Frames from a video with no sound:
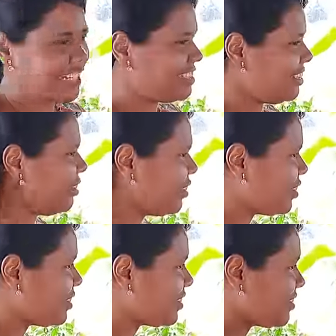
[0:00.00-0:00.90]
Yes or
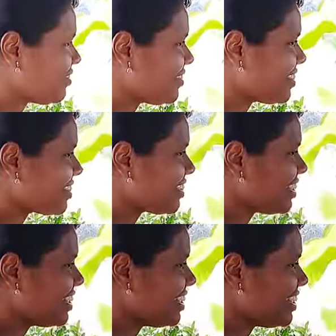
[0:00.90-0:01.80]
no? Yes.
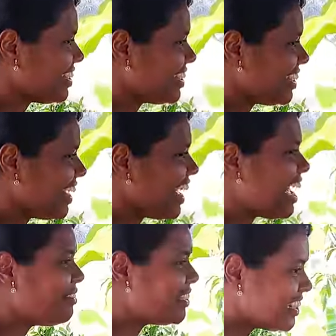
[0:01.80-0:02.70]

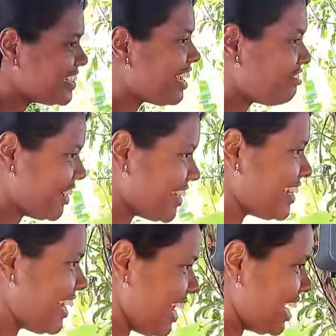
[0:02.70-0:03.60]
How it is
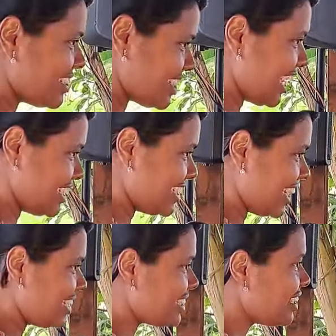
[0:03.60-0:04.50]
affecting the lungs. Yes,
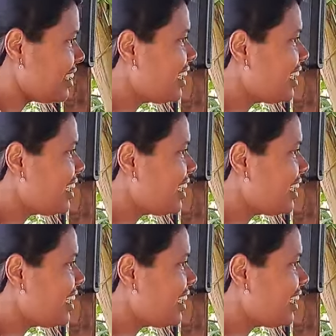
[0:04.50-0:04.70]
yes.